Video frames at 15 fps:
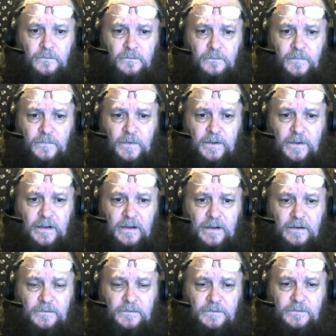
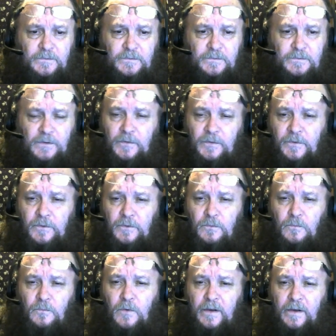the
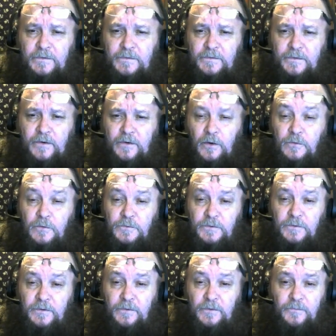southern west
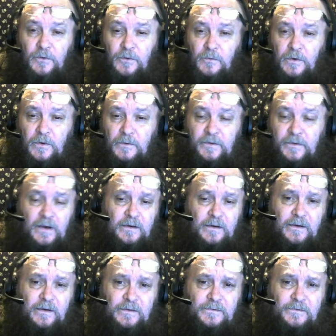coast, if you will, not
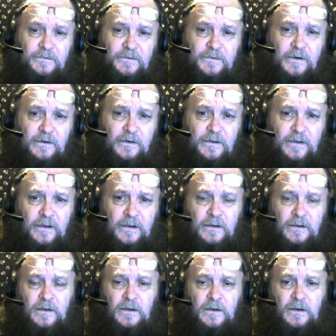necessarily,
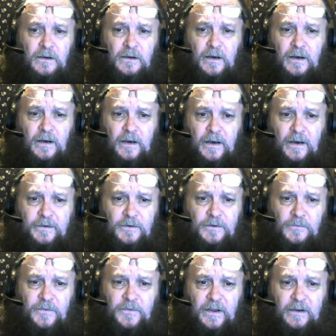I don't
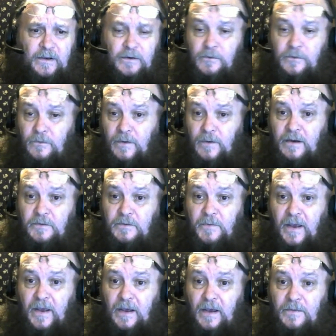think in direct
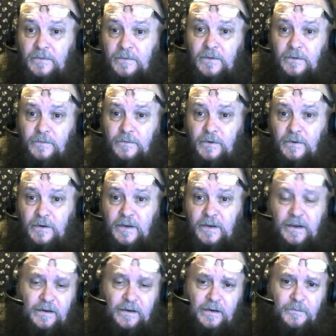path of
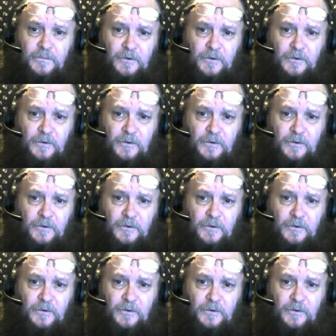Hurricane Emma,